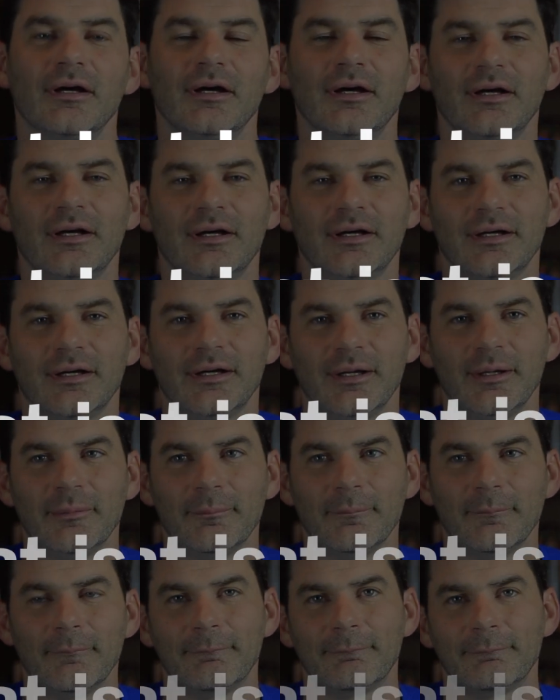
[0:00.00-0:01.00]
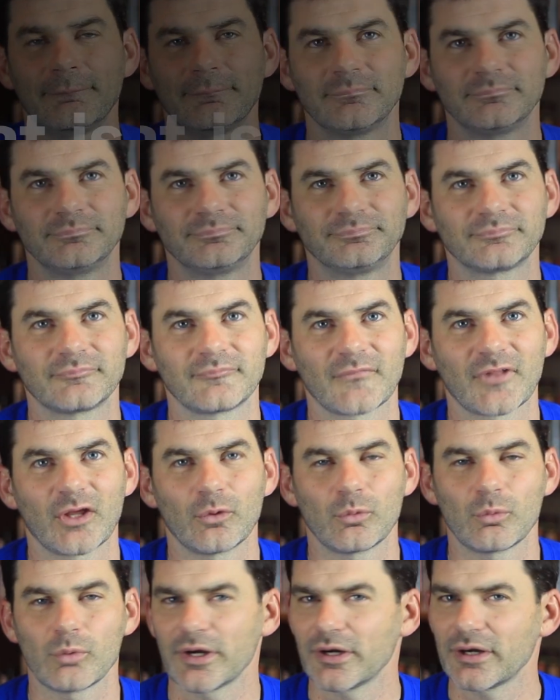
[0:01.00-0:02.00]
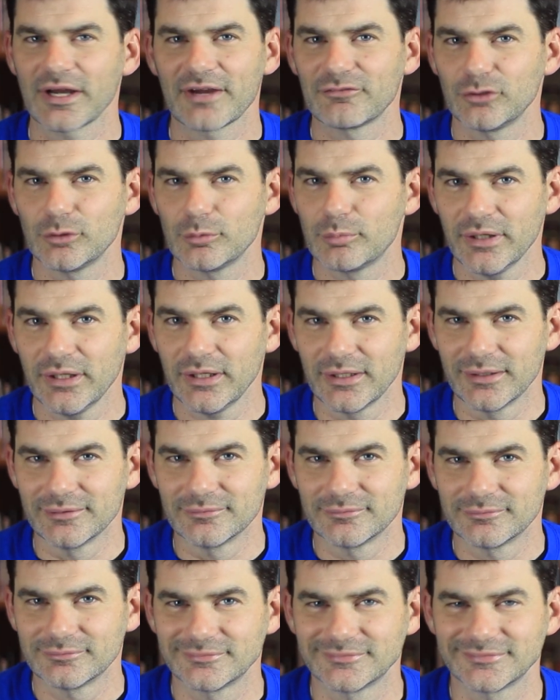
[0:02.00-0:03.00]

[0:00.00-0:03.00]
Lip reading: Where have you been?